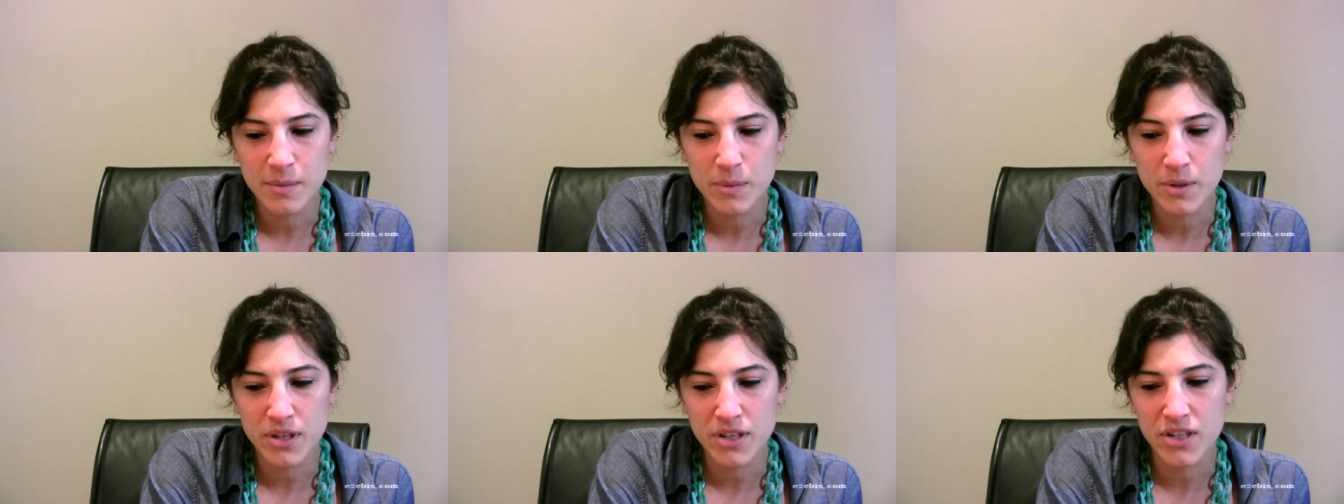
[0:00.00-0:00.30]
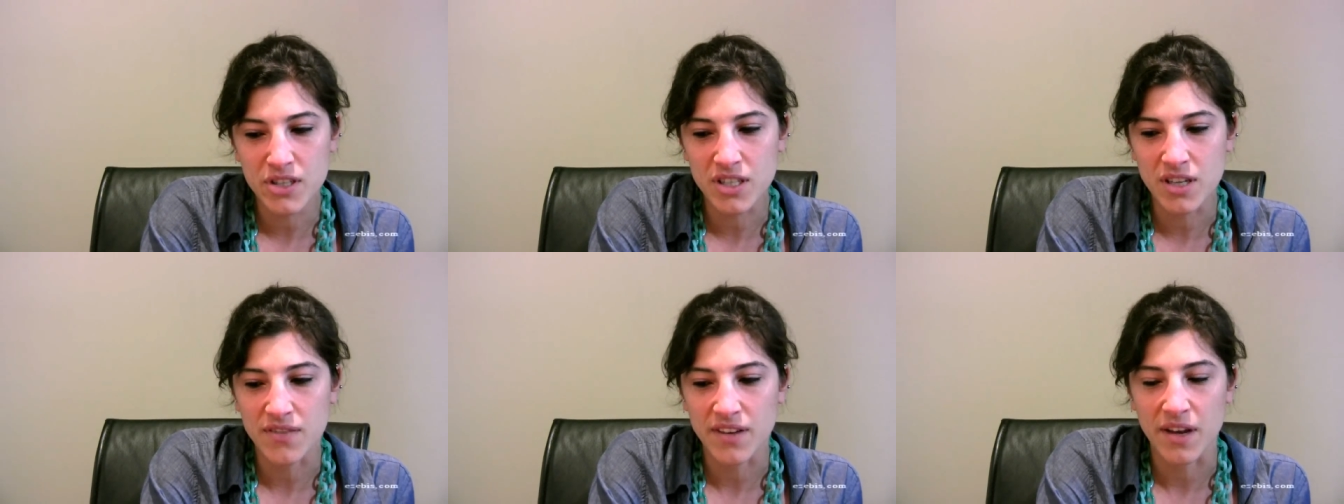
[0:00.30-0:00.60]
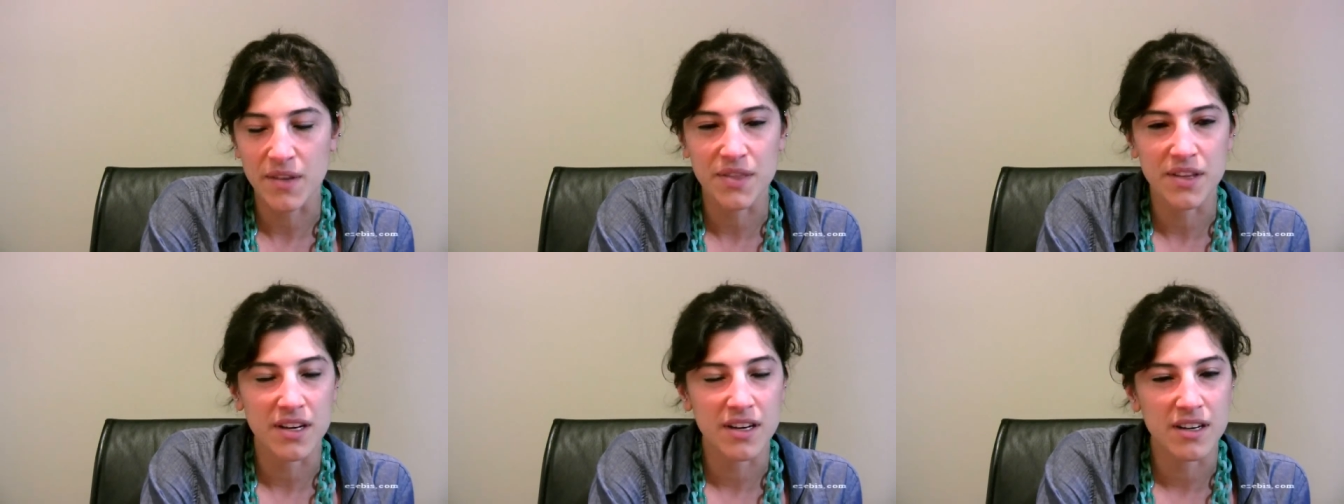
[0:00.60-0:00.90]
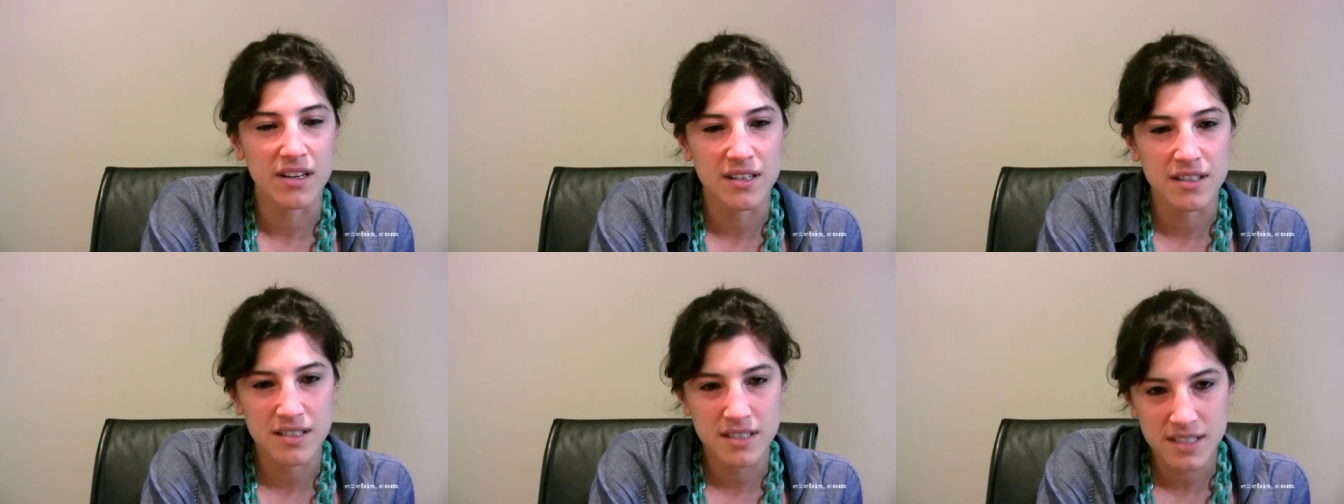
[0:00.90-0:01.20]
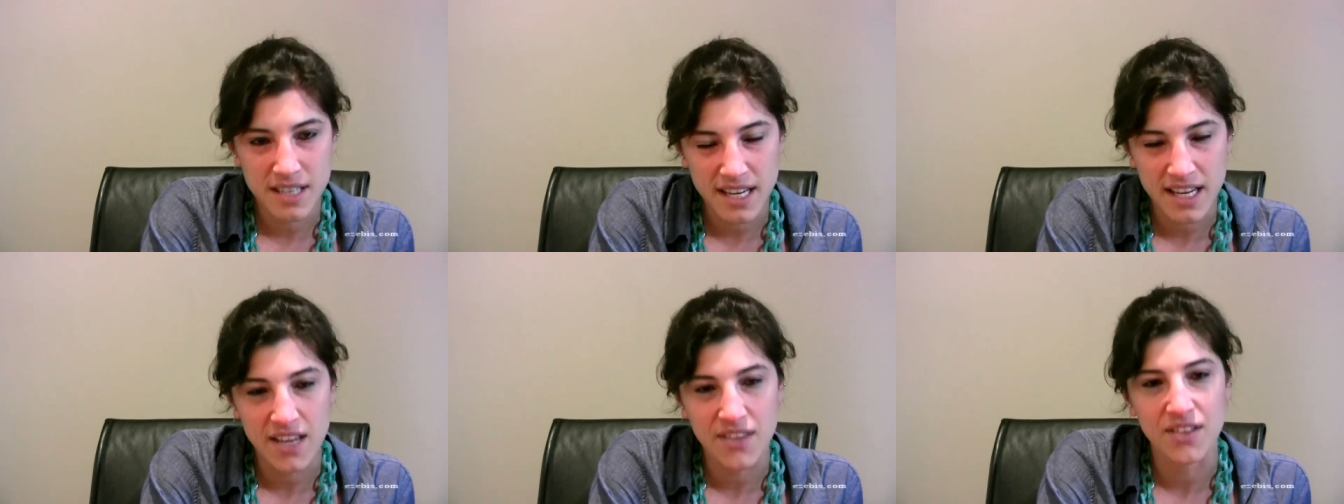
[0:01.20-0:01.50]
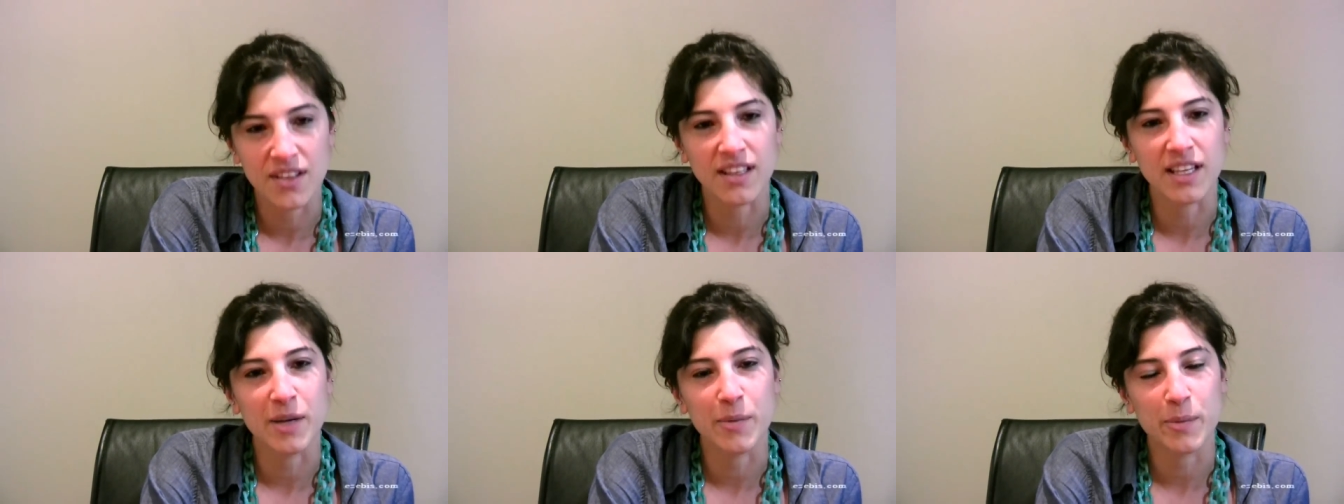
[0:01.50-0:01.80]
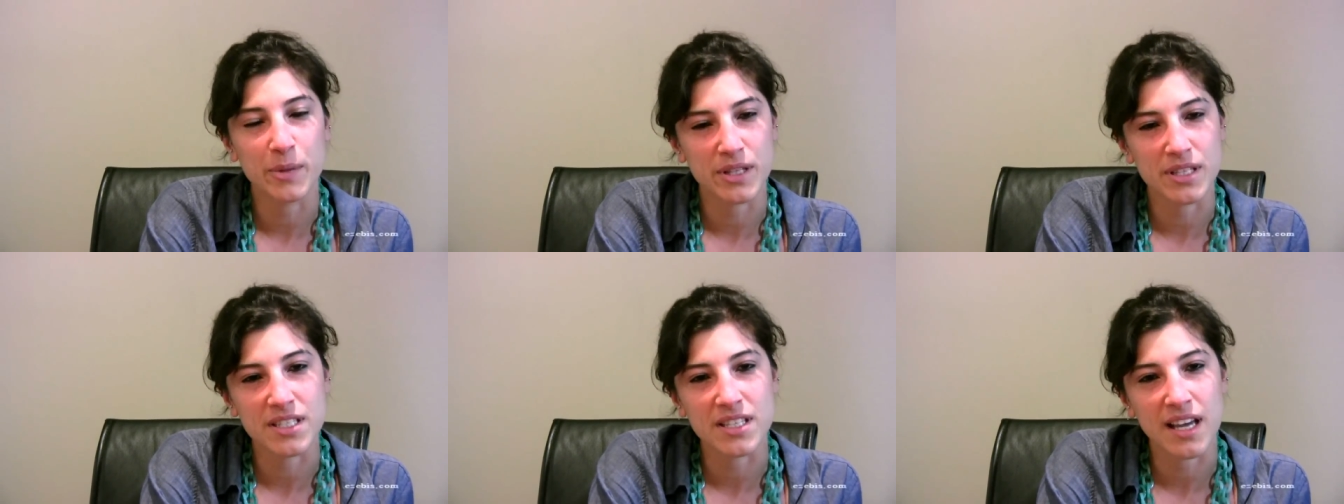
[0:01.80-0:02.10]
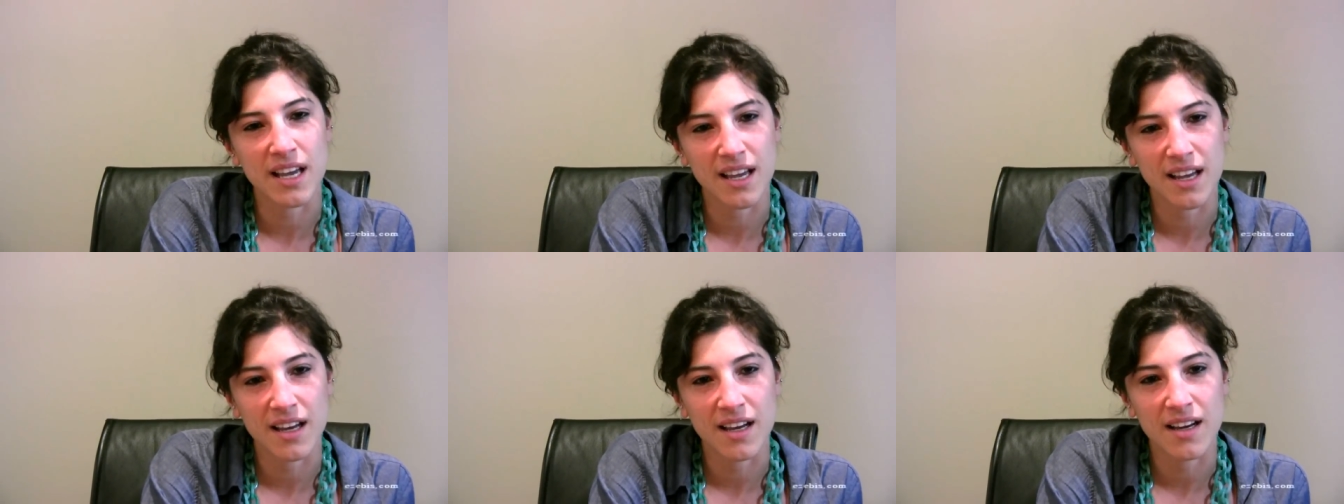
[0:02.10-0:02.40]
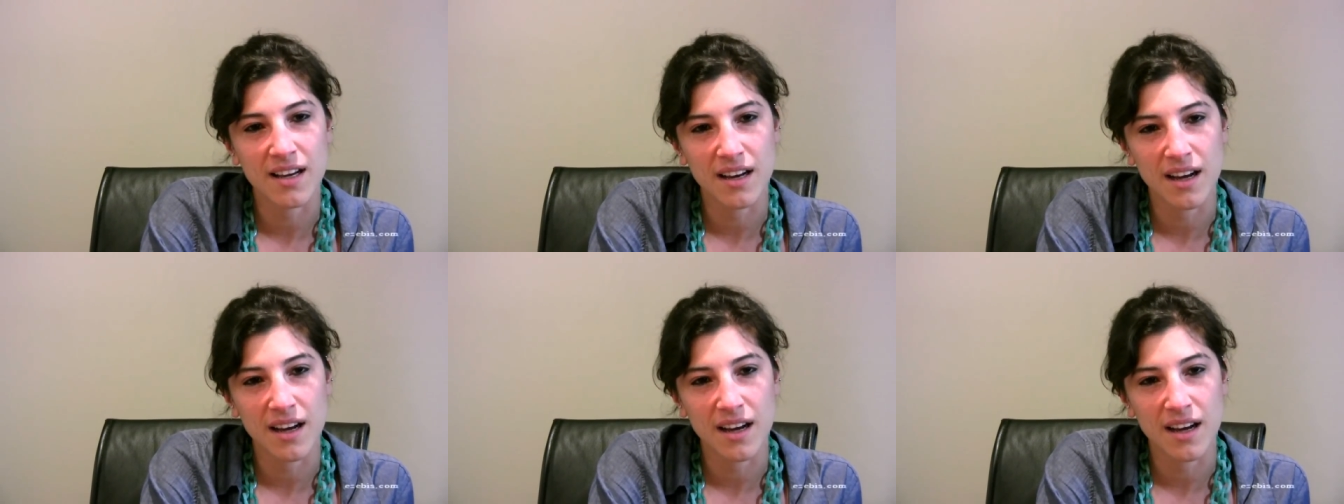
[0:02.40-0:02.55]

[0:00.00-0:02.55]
putting yourself out there and taking a leap and saying,